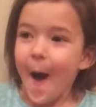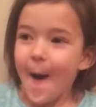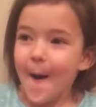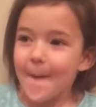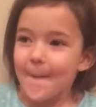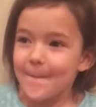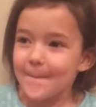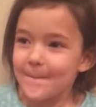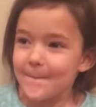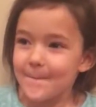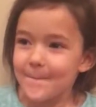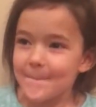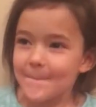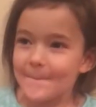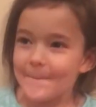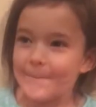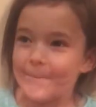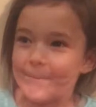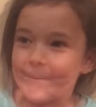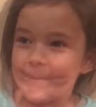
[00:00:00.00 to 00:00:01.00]

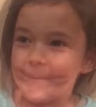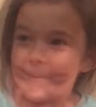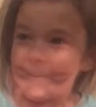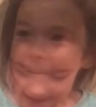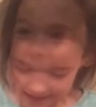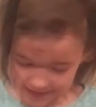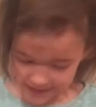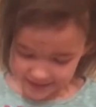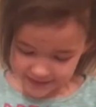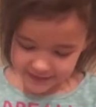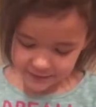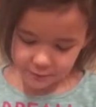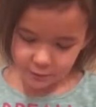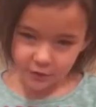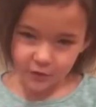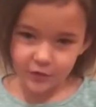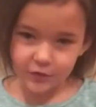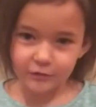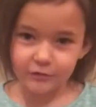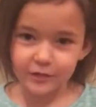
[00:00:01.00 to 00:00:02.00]
Um, it's
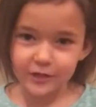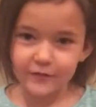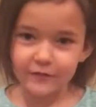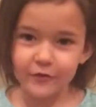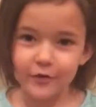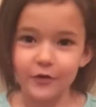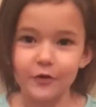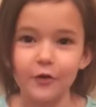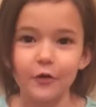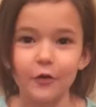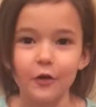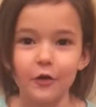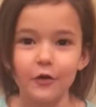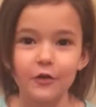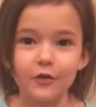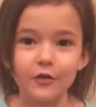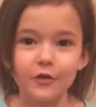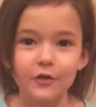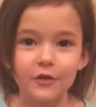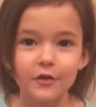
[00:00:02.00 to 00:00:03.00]
where you live on
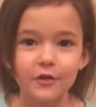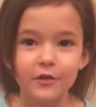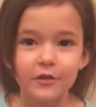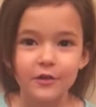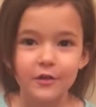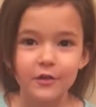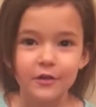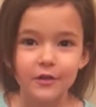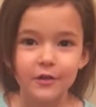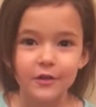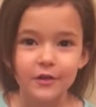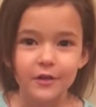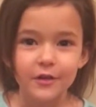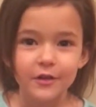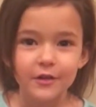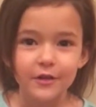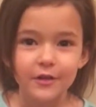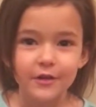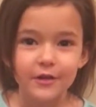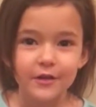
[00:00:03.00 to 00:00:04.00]
Earth. Yeah?
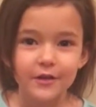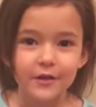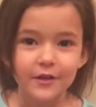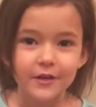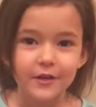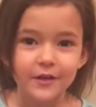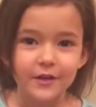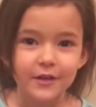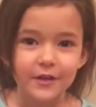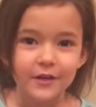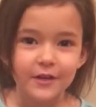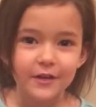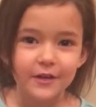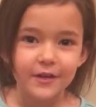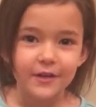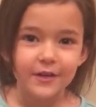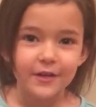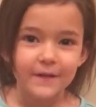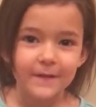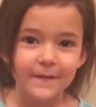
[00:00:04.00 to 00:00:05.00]
What do
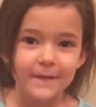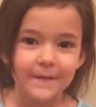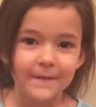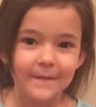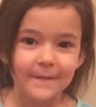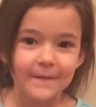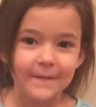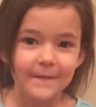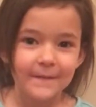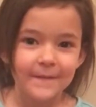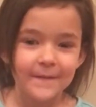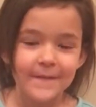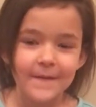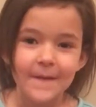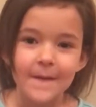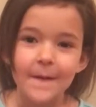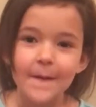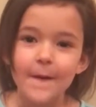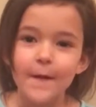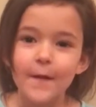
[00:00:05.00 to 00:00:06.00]
we do on
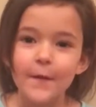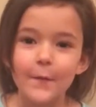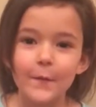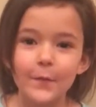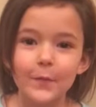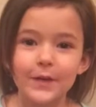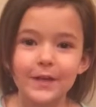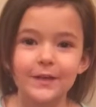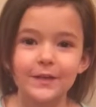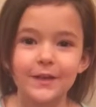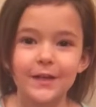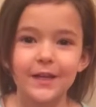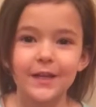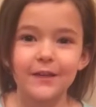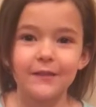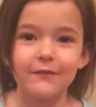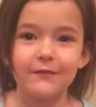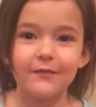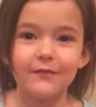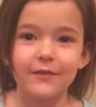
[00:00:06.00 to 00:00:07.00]
Earth? We
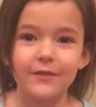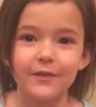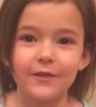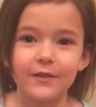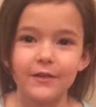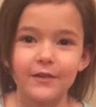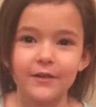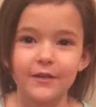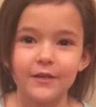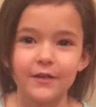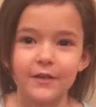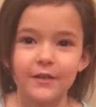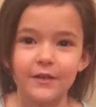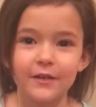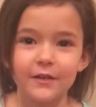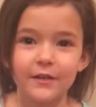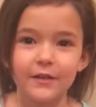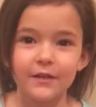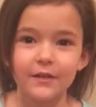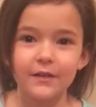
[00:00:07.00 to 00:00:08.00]
live.
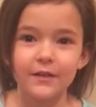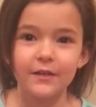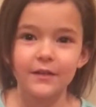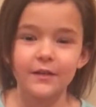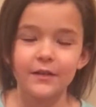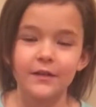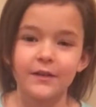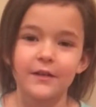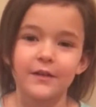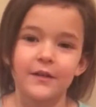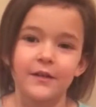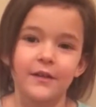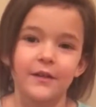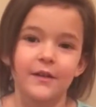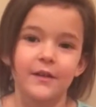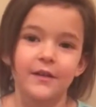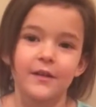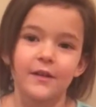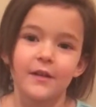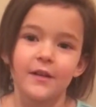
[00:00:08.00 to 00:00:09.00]
What's most
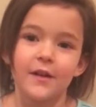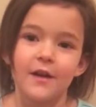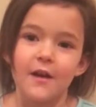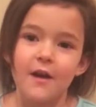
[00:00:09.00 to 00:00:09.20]
important?